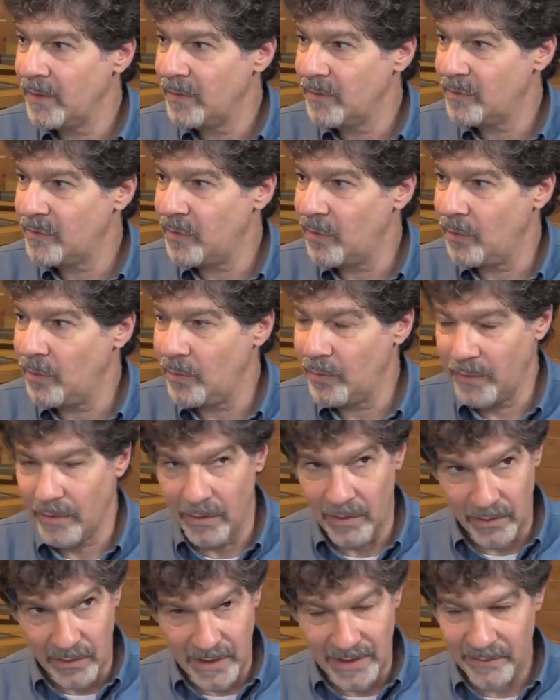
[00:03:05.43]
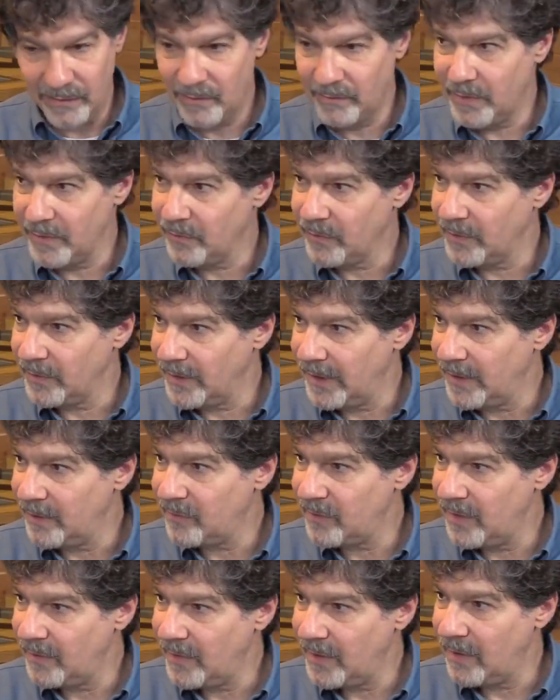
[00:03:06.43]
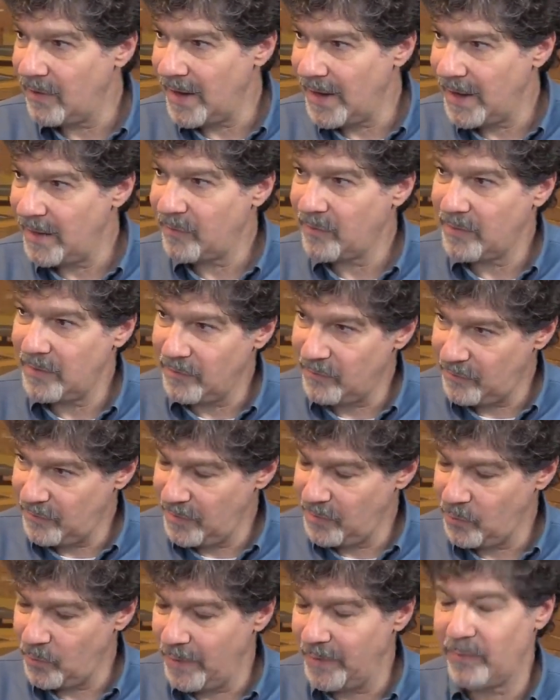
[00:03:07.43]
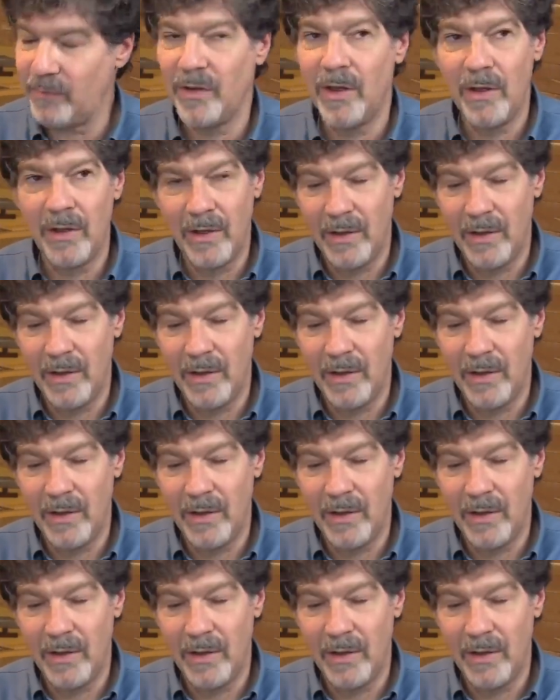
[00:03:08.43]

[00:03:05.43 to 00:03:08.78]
So there are lines of different lengths, and they are asked in sequence.